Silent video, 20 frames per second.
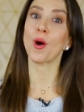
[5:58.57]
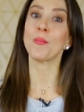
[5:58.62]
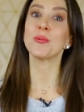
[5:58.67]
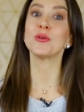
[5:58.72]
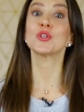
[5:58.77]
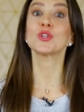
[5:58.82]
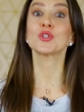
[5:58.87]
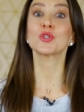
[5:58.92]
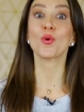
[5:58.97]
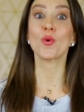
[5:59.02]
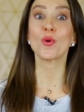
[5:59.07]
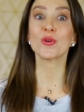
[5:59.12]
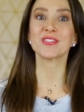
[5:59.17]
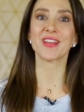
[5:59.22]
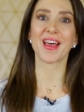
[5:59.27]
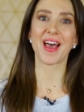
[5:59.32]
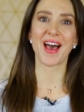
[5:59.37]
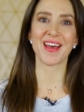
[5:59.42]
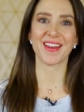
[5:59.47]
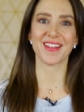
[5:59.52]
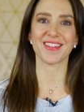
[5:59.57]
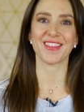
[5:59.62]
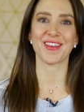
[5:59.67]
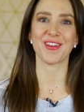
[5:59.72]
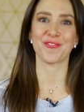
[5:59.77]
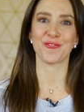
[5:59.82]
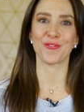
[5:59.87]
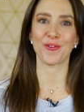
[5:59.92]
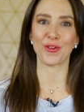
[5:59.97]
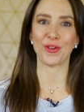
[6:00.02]
I'll be sure to add it
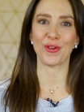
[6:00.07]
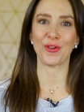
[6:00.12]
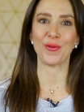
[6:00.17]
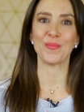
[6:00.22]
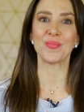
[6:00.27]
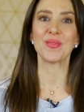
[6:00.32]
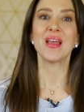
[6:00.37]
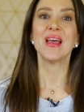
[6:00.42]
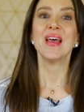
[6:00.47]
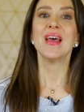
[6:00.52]
there for you.